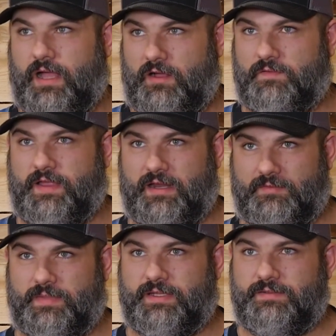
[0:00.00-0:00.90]
All
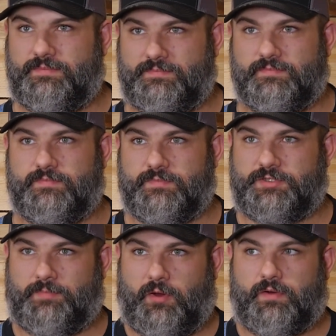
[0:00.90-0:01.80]
that'll be
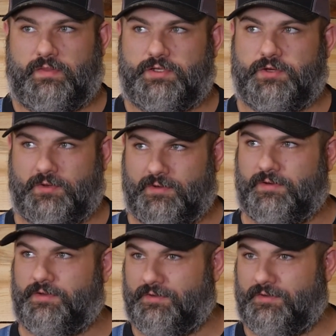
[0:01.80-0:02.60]
part of the tour.